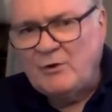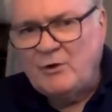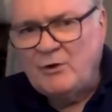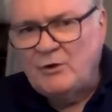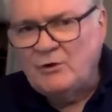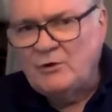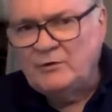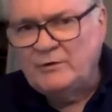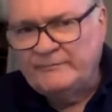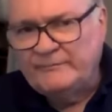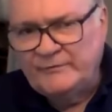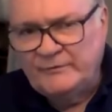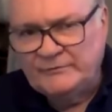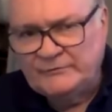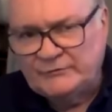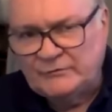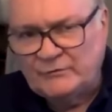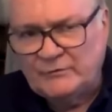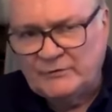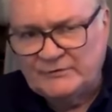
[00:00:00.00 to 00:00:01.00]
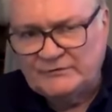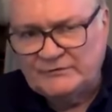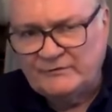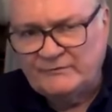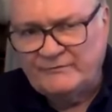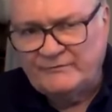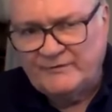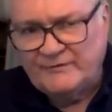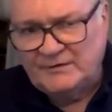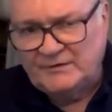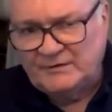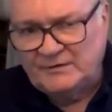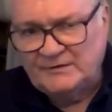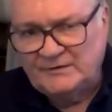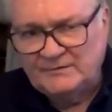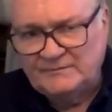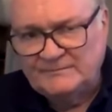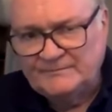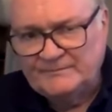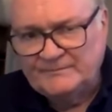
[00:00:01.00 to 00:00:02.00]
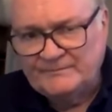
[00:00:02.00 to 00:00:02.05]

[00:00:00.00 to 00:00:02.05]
all of your source of funding,